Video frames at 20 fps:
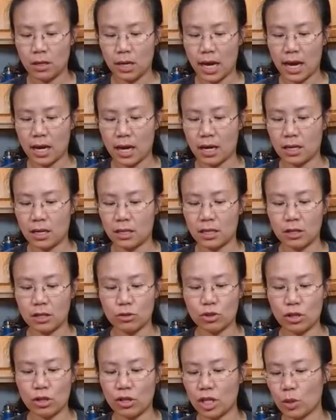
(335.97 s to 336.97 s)
And there's
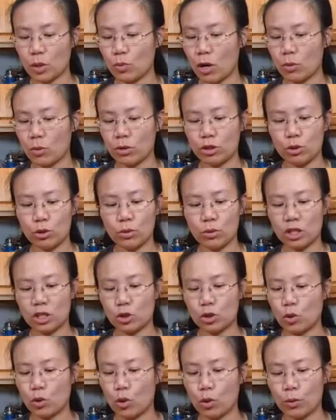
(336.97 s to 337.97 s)
nothing wrong with doing this
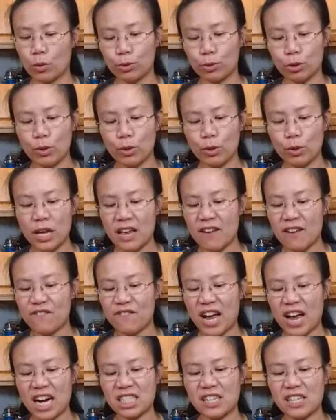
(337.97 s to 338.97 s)
cold brew. In
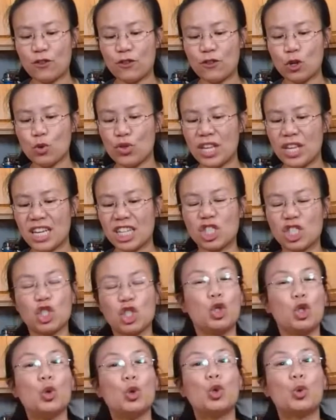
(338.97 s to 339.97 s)
fact, if you think it's
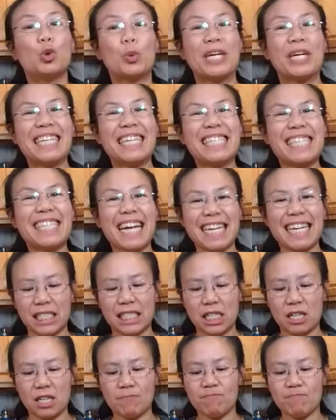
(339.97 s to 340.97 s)
too green
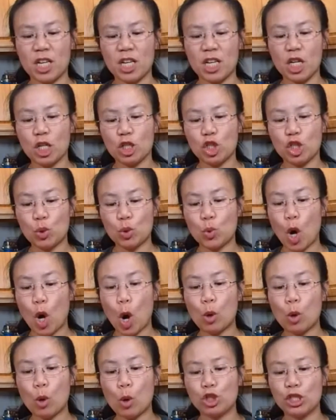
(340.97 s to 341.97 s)
tasting, too
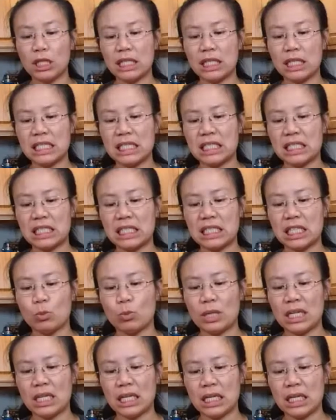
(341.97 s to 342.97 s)
oceany,
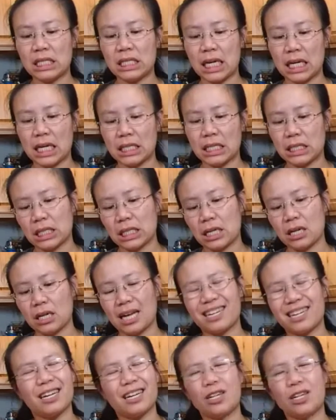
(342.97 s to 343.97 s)
seaweedy tasting, and
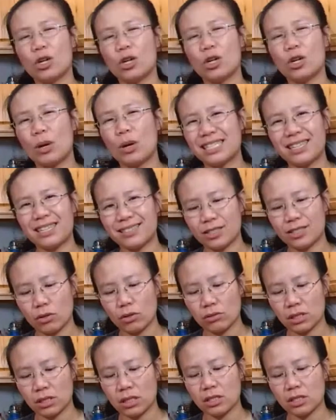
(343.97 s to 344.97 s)
you know what? It's not
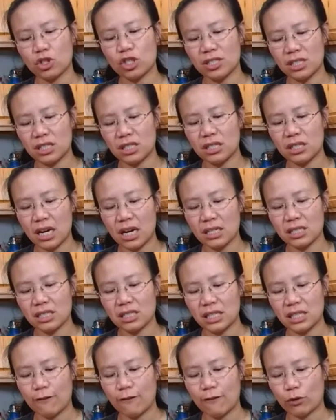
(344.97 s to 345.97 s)
salty. It's just kind of
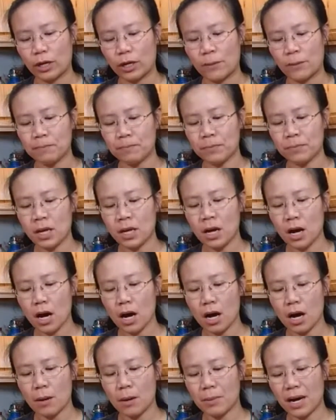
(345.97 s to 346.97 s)
savory.
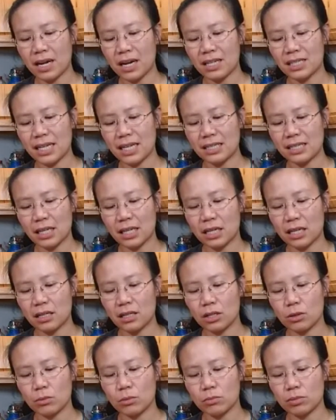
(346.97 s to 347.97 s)
Kind of tastes like,
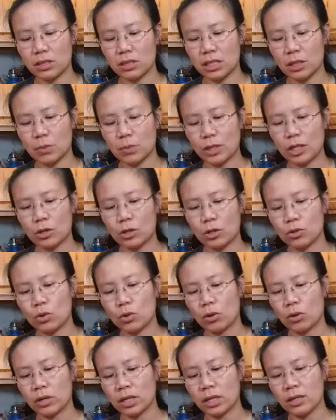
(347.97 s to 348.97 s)
seaweed or
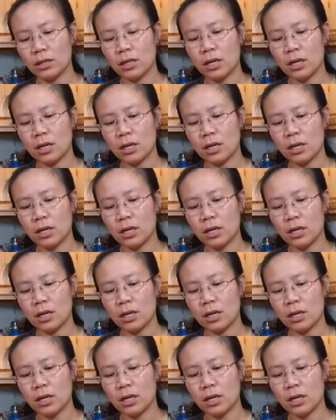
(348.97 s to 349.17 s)
nori.